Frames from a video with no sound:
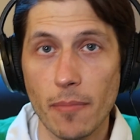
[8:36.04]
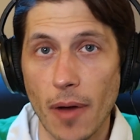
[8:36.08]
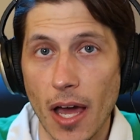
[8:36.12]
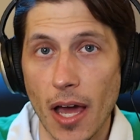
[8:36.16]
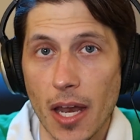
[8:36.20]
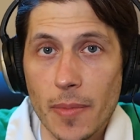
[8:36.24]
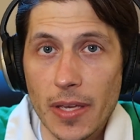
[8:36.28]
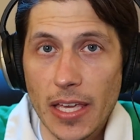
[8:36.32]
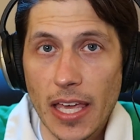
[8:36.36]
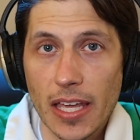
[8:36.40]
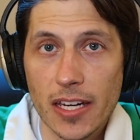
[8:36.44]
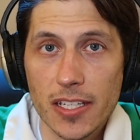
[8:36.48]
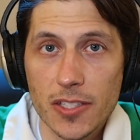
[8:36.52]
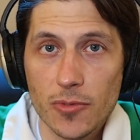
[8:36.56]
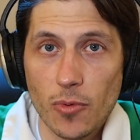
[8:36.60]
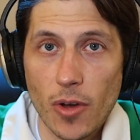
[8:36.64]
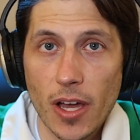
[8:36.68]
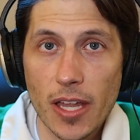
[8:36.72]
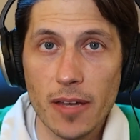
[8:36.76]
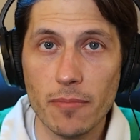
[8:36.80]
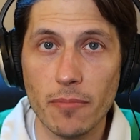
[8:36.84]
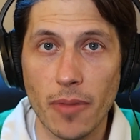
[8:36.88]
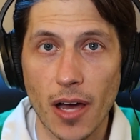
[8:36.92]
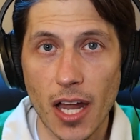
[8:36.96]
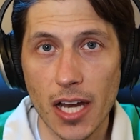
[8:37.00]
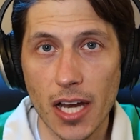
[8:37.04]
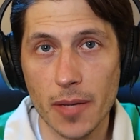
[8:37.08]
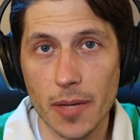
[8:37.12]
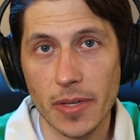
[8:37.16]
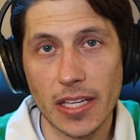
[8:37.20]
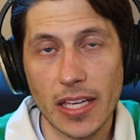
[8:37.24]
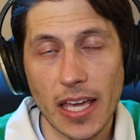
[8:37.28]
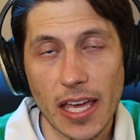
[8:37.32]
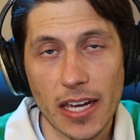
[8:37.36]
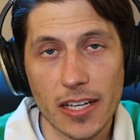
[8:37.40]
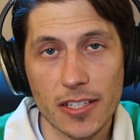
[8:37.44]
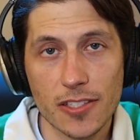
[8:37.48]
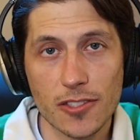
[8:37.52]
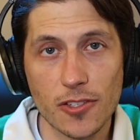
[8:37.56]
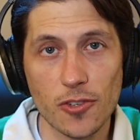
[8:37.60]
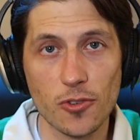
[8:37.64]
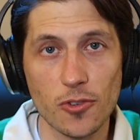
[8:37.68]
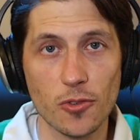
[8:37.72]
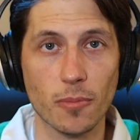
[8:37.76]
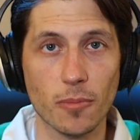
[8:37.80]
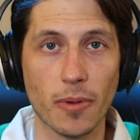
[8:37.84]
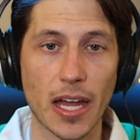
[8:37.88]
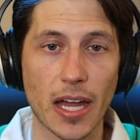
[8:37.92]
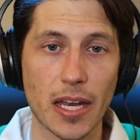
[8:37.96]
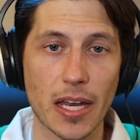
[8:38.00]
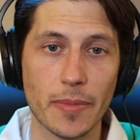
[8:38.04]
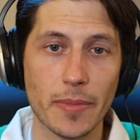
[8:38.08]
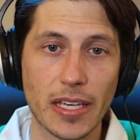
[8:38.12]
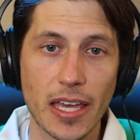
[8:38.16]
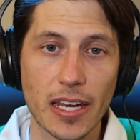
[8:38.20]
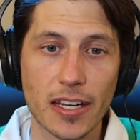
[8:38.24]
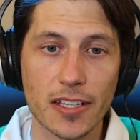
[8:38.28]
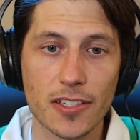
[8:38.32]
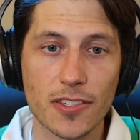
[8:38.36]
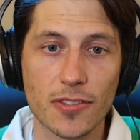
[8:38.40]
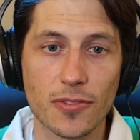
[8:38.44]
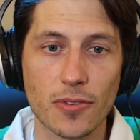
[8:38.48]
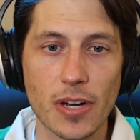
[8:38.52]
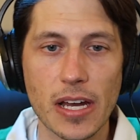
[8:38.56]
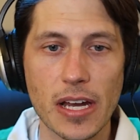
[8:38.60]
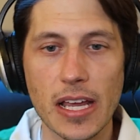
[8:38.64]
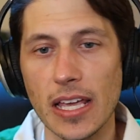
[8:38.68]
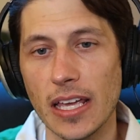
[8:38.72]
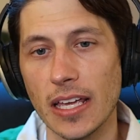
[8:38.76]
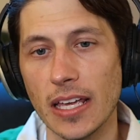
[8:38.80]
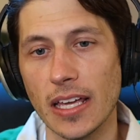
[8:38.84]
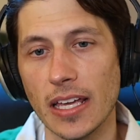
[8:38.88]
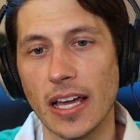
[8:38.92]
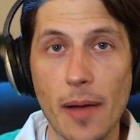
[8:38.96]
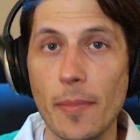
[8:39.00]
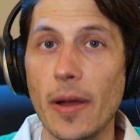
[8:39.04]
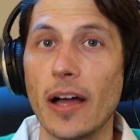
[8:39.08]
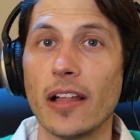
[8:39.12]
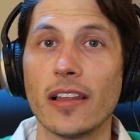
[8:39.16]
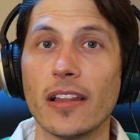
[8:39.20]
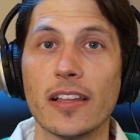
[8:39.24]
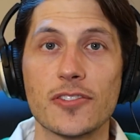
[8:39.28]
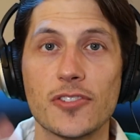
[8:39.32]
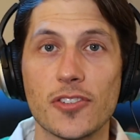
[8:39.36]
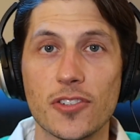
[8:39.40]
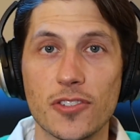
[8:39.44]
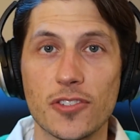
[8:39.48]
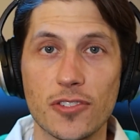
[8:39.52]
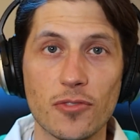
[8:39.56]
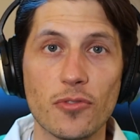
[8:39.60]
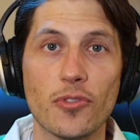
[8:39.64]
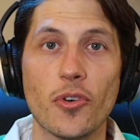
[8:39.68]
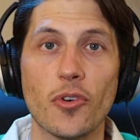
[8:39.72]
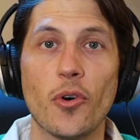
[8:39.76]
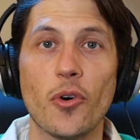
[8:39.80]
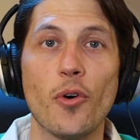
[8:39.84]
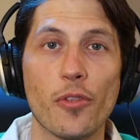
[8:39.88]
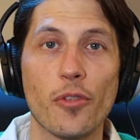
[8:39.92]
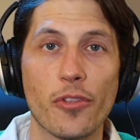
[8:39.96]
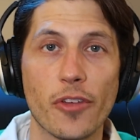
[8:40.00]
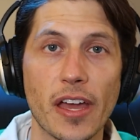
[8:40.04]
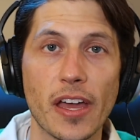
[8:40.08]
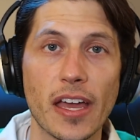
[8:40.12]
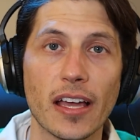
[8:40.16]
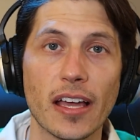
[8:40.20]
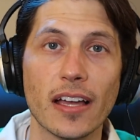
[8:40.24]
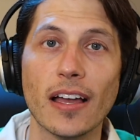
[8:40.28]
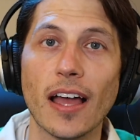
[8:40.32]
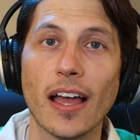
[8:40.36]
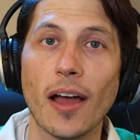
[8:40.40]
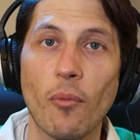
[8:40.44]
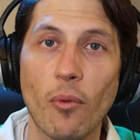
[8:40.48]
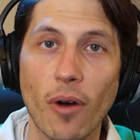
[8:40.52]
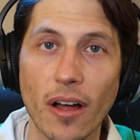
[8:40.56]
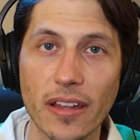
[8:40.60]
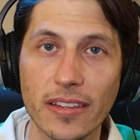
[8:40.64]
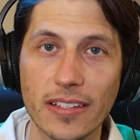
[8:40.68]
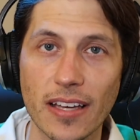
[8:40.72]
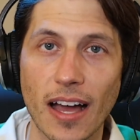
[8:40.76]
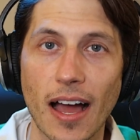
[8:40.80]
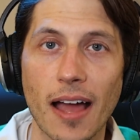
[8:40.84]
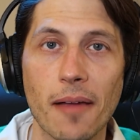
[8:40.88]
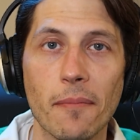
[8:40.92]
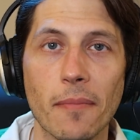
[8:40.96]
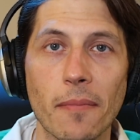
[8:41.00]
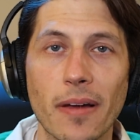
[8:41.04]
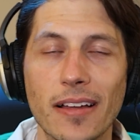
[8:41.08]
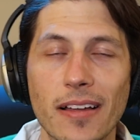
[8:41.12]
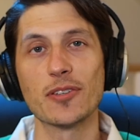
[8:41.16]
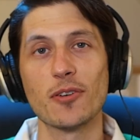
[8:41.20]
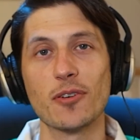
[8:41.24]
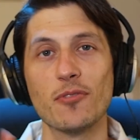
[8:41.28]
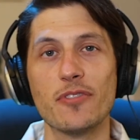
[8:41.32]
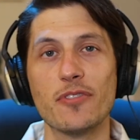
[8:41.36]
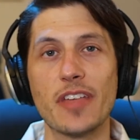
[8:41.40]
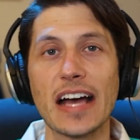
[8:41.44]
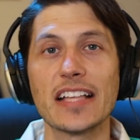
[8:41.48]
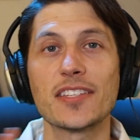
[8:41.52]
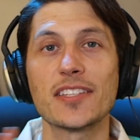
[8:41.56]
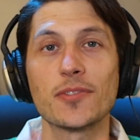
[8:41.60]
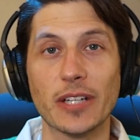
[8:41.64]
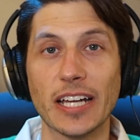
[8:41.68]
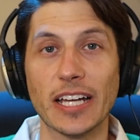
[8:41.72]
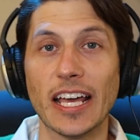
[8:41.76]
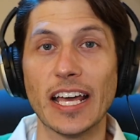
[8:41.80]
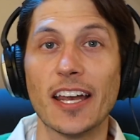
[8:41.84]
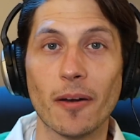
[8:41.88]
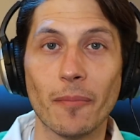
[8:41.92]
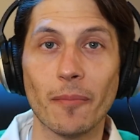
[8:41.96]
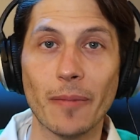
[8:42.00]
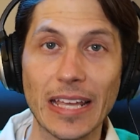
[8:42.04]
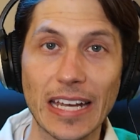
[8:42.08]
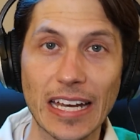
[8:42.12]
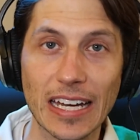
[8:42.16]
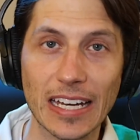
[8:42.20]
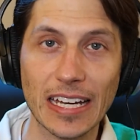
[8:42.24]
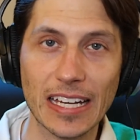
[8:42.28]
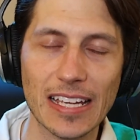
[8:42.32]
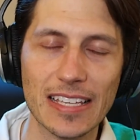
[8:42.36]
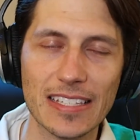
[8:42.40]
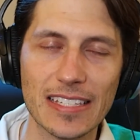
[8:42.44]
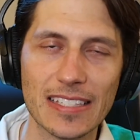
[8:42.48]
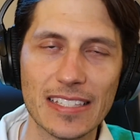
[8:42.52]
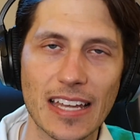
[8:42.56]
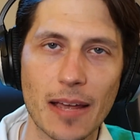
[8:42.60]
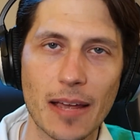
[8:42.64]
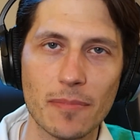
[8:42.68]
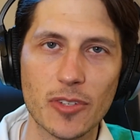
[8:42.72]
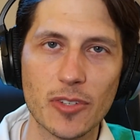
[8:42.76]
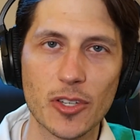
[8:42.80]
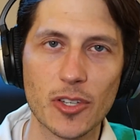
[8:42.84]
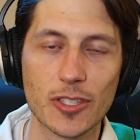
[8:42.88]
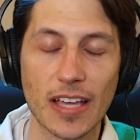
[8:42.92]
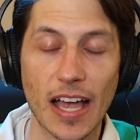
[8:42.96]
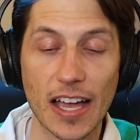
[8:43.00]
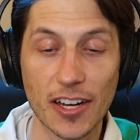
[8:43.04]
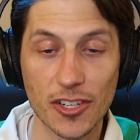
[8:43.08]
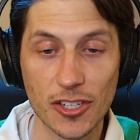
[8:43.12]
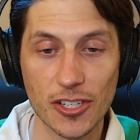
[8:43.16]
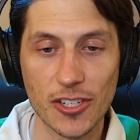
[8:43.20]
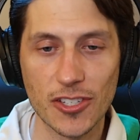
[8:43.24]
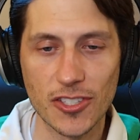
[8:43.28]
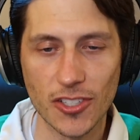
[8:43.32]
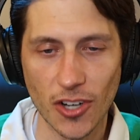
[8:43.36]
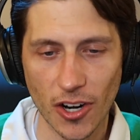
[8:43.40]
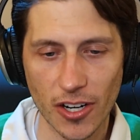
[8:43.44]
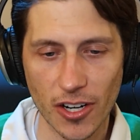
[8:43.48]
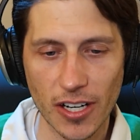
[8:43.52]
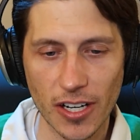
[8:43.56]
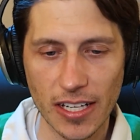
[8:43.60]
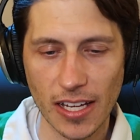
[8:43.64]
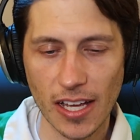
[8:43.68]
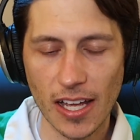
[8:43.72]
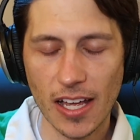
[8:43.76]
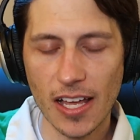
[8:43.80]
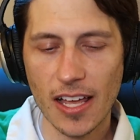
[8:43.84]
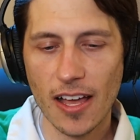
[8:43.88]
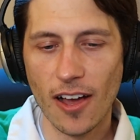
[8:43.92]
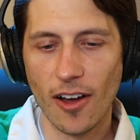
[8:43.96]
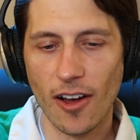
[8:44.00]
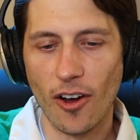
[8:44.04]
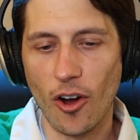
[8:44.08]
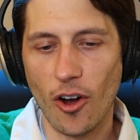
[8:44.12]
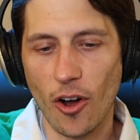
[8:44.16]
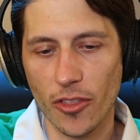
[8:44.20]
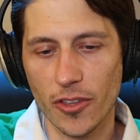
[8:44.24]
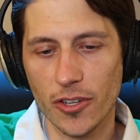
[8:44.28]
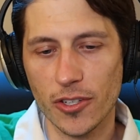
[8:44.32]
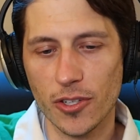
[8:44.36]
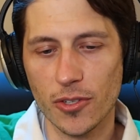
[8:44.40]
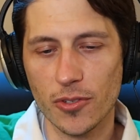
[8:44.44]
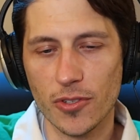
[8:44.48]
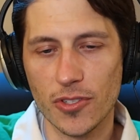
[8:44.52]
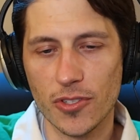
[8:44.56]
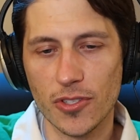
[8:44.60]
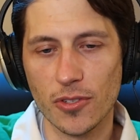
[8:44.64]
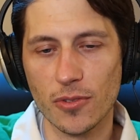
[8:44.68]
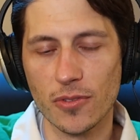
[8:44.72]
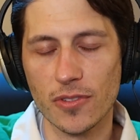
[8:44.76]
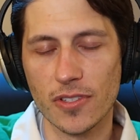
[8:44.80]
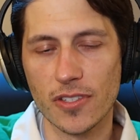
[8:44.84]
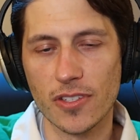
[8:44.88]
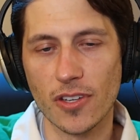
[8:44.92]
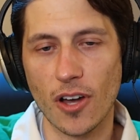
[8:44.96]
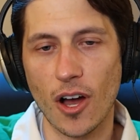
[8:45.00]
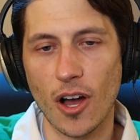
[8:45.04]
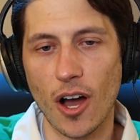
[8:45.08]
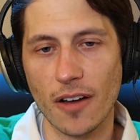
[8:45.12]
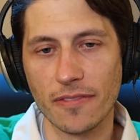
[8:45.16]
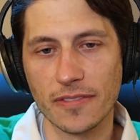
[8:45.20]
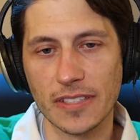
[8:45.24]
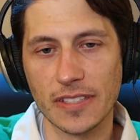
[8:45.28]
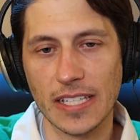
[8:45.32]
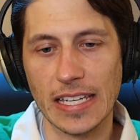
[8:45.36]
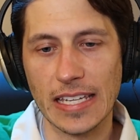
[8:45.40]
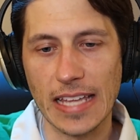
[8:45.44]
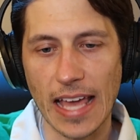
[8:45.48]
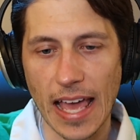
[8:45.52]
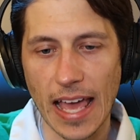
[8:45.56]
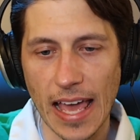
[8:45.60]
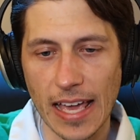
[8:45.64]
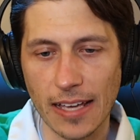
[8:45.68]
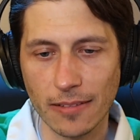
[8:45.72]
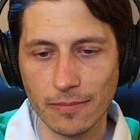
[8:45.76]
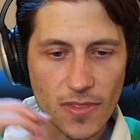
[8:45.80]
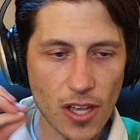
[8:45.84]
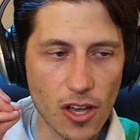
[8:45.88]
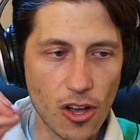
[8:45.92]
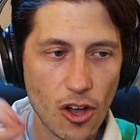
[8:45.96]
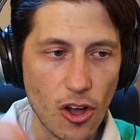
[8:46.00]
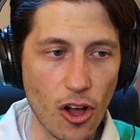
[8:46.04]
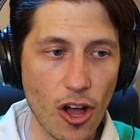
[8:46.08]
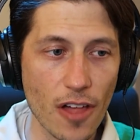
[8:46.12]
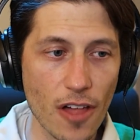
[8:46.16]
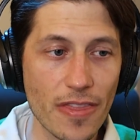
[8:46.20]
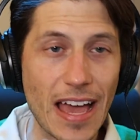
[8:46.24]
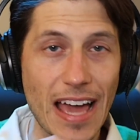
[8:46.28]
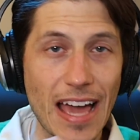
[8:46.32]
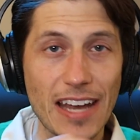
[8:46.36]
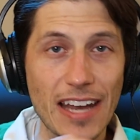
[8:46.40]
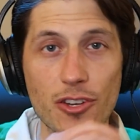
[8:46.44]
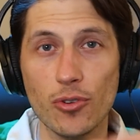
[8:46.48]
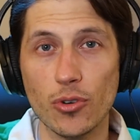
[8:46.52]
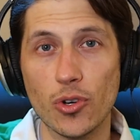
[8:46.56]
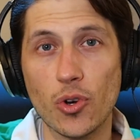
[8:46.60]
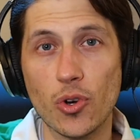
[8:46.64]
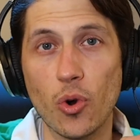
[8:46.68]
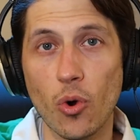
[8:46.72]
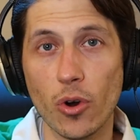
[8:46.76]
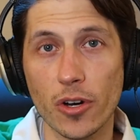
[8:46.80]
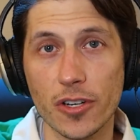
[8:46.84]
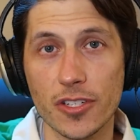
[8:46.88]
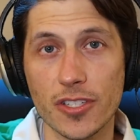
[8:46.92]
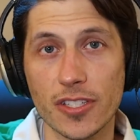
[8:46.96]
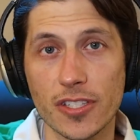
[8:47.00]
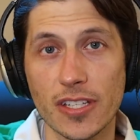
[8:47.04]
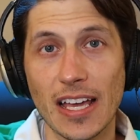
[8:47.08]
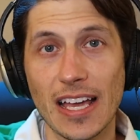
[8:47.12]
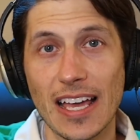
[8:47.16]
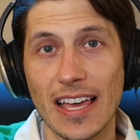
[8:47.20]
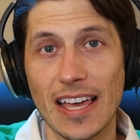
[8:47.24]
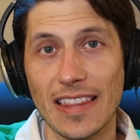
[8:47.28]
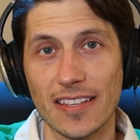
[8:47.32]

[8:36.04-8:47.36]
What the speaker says: body mechanics 1, body mechanics 2, body mechanics 3. How about let's just do the whole thing at one time? So that's what intermediate is. And I'm just actually started all the new students off today on that new course.